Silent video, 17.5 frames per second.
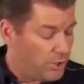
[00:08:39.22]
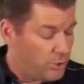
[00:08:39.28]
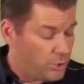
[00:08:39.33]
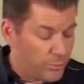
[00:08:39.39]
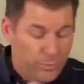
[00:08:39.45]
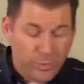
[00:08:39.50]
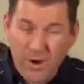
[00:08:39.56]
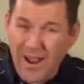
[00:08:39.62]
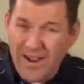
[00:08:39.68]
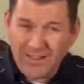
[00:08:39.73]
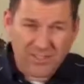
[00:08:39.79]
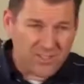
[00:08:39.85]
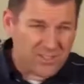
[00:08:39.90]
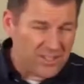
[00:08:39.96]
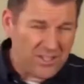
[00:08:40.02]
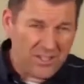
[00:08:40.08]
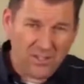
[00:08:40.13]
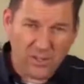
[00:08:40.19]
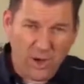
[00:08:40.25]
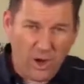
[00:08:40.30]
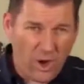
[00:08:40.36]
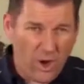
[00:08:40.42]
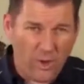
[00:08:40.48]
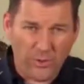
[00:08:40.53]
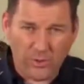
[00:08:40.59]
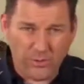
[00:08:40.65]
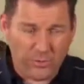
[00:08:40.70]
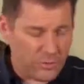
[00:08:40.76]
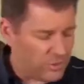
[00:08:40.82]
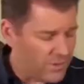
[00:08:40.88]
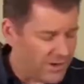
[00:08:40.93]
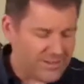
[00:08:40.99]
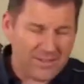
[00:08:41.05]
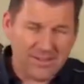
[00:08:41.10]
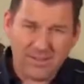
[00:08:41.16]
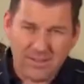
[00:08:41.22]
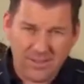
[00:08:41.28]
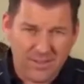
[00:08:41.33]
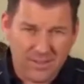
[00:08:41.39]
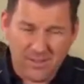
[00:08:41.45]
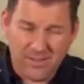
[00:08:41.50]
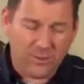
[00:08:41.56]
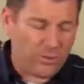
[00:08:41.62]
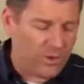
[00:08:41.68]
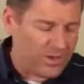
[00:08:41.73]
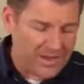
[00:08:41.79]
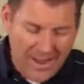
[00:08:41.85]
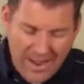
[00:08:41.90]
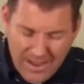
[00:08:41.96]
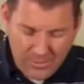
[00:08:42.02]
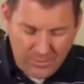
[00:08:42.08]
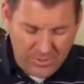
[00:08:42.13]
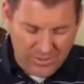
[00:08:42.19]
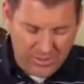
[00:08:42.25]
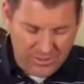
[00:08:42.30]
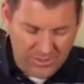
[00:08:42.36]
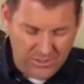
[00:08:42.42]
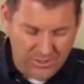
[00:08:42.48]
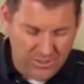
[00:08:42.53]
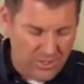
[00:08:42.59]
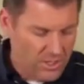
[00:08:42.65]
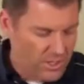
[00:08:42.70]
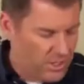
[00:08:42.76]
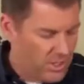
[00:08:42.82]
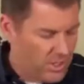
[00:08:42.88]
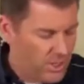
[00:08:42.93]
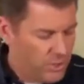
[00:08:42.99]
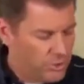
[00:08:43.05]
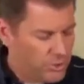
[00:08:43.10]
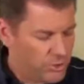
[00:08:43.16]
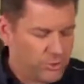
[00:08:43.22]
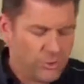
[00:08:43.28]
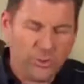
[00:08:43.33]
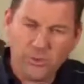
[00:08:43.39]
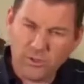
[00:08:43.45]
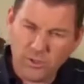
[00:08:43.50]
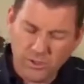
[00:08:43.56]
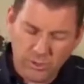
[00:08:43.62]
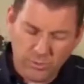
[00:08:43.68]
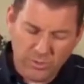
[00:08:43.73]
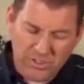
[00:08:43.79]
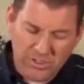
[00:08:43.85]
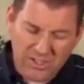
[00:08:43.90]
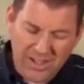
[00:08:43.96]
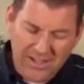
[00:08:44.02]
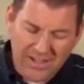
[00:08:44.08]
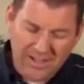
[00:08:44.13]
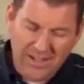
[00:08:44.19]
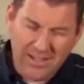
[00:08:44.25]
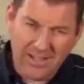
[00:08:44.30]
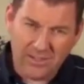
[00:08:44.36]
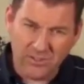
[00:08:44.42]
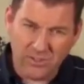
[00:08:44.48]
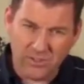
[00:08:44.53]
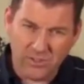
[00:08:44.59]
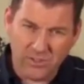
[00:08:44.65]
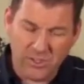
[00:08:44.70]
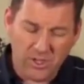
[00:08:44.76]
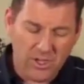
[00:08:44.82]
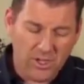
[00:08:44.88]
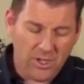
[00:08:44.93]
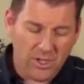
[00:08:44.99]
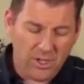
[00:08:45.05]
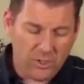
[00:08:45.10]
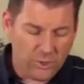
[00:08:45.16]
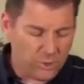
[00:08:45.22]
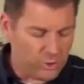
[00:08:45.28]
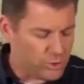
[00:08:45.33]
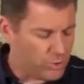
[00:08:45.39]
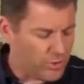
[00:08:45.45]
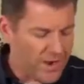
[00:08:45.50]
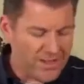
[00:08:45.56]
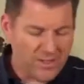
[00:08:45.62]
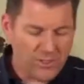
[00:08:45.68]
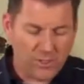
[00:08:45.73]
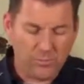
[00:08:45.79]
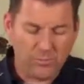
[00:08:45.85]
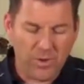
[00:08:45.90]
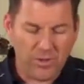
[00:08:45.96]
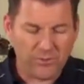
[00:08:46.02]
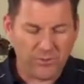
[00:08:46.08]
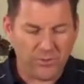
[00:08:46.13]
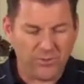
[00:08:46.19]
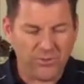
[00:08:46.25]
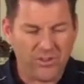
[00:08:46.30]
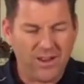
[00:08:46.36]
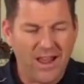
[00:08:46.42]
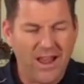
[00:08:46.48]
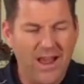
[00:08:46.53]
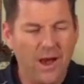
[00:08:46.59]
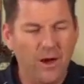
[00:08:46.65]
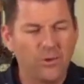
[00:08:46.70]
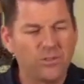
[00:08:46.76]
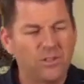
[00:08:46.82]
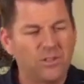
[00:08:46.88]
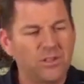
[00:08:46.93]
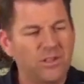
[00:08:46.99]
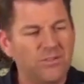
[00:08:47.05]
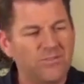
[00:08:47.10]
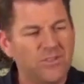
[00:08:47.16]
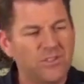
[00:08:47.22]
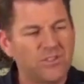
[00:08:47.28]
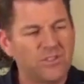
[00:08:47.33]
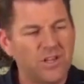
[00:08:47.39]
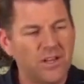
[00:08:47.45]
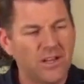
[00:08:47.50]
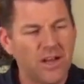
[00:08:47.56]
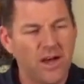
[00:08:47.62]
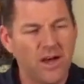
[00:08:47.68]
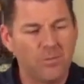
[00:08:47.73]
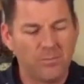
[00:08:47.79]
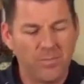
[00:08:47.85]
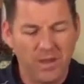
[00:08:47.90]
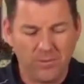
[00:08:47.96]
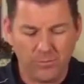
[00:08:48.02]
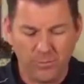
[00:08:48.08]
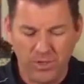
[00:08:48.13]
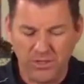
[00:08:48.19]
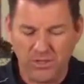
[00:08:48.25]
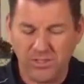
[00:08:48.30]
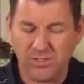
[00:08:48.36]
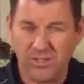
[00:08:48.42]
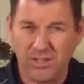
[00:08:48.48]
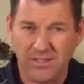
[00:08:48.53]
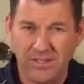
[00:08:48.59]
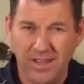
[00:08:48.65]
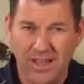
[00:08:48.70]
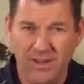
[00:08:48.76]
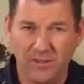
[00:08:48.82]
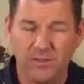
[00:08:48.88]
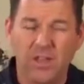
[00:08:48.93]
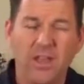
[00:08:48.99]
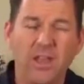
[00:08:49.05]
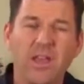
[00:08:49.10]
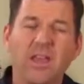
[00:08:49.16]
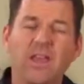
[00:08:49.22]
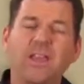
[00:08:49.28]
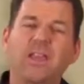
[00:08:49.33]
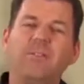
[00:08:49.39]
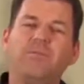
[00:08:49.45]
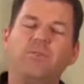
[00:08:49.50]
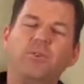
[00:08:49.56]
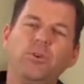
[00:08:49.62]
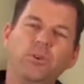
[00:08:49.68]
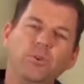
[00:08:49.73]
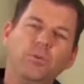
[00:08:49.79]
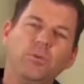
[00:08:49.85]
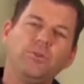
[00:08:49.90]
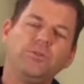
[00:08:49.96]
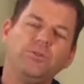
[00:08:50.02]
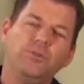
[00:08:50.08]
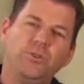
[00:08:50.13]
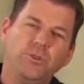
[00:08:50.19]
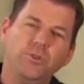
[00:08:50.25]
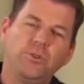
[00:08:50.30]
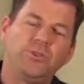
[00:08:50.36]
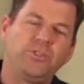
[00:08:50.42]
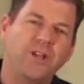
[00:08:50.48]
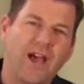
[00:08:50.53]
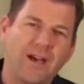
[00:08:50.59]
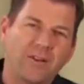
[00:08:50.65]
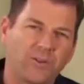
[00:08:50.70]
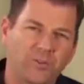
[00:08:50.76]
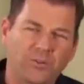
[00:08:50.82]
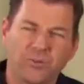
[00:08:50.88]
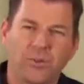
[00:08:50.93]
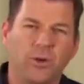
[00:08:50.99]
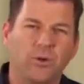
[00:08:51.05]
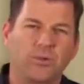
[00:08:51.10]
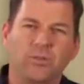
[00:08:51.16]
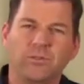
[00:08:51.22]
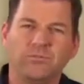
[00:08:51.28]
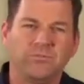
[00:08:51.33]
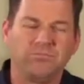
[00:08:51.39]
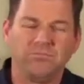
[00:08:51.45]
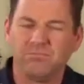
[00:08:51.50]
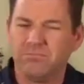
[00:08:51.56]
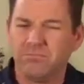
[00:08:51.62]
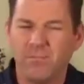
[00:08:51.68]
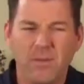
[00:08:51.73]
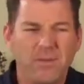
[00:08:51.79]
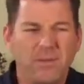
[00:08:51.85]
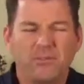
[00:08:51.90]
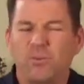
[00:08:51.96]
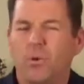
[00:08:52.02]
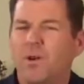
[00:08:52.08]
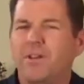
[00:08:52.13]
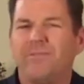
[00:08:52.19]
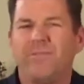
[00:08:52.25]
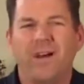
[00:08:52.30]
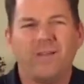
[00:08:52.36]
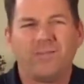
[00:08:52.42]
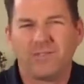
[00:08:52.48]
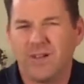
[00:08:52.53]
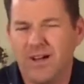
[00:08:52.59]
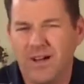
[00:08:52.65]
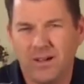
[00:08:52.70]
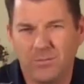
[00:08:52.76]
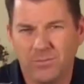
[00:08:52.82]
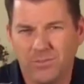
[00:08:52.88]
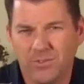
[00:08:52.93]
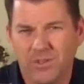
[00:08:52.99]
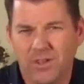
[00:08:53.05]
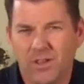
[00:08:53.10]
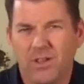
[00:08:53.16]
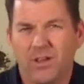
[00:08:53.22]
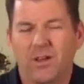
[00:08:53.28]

you're practicing all the correct hand position. You're using your wrist like a hinge. You're training your muscles on how to lift the stick up and bring the stick down. If you will do shadow stroke maybe 25 times